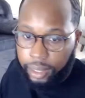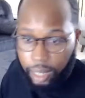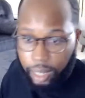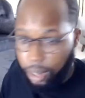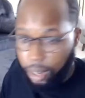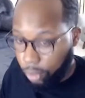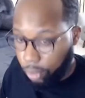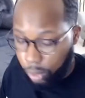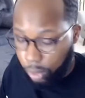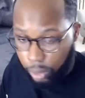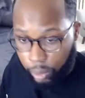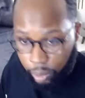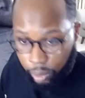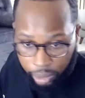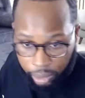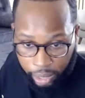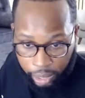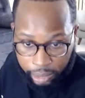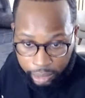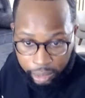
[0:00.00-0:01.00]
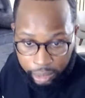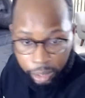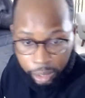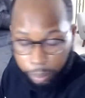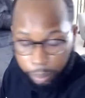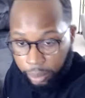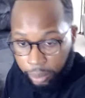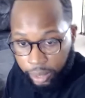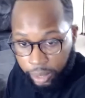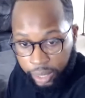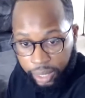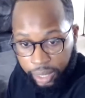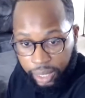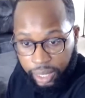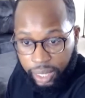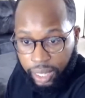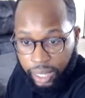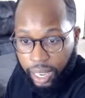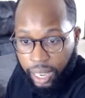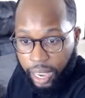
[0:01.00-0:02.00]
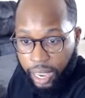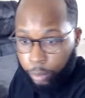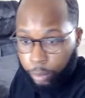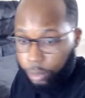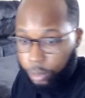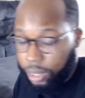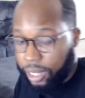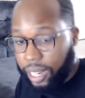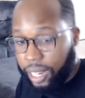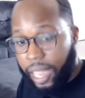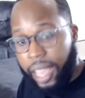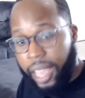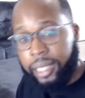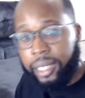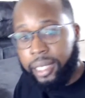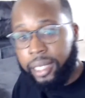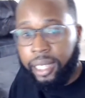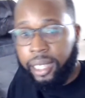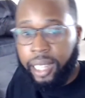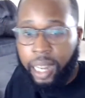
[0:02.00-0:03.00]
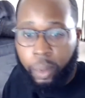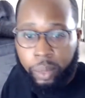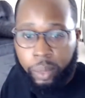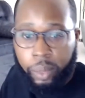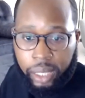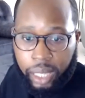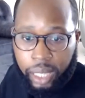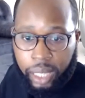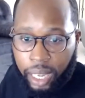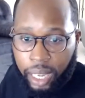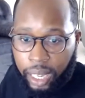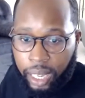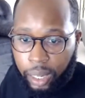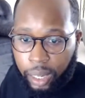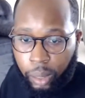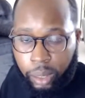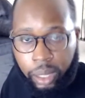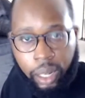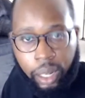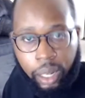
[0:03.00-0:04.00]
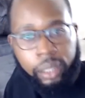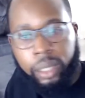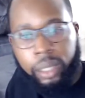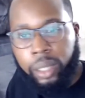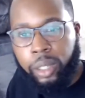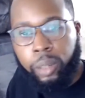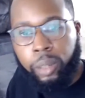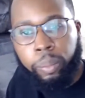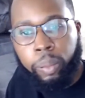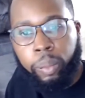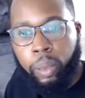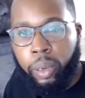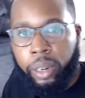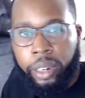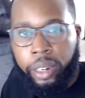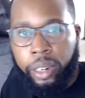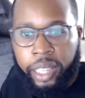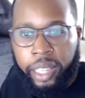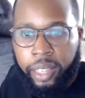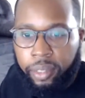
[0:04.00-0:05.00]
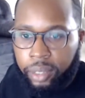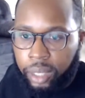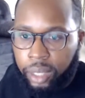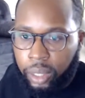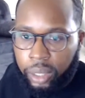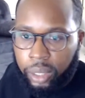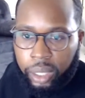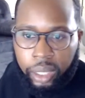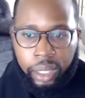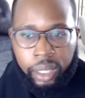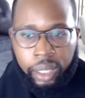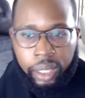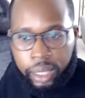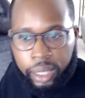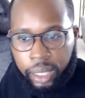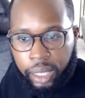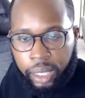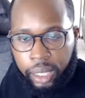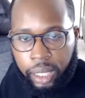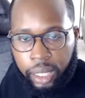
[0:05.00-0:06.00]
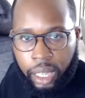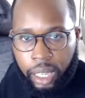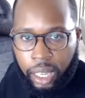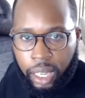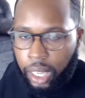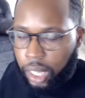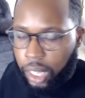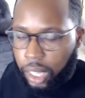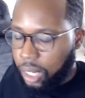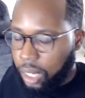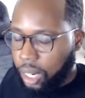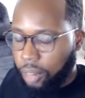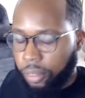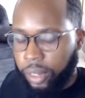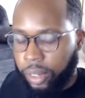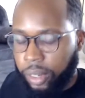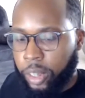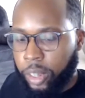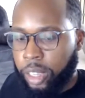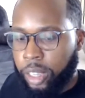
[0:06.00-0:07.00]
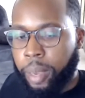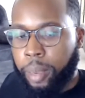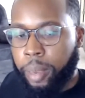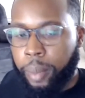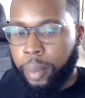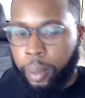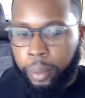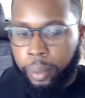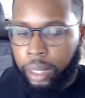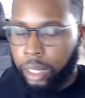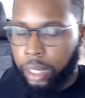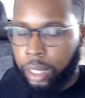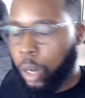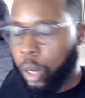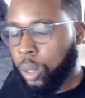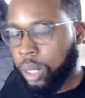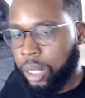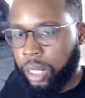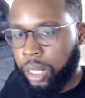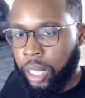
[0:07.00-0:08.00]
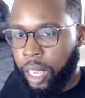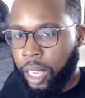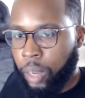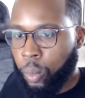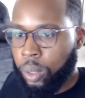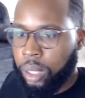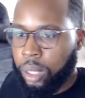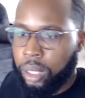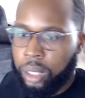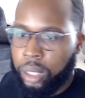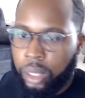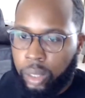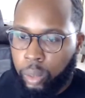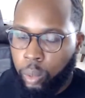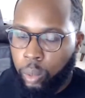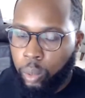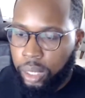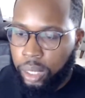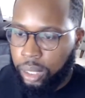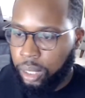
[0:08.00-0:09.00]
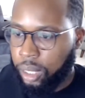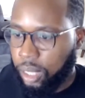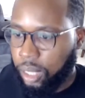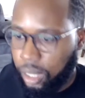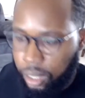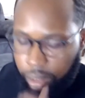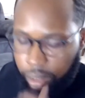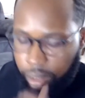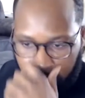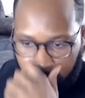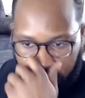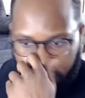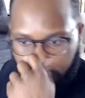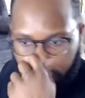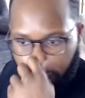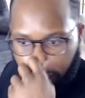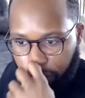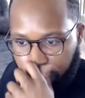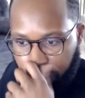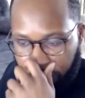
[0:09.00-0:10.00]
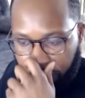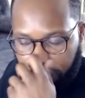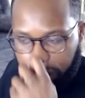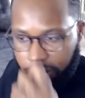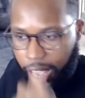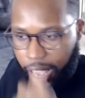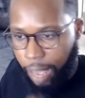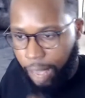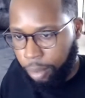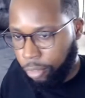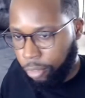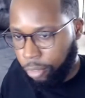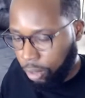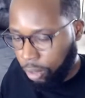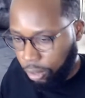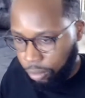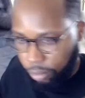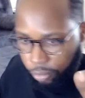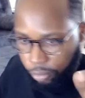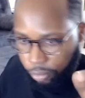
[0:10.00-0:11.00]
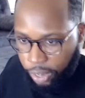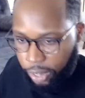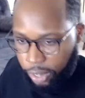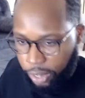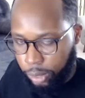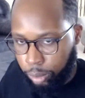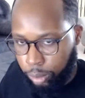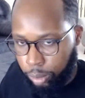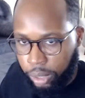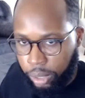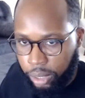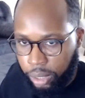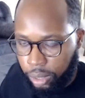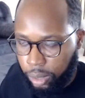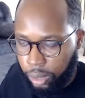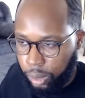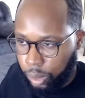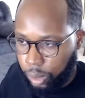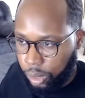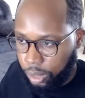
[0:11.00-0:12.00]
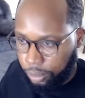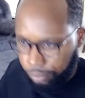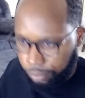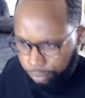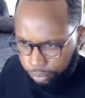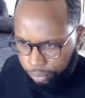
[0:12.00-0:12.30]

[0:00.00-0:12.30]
no, for sure. Excellently put. And really, lastly, I would say, talk to your employer. Even though you're looking, you never know. You may be able to negotiate what the situation is. If you're unhappy for various reasons, or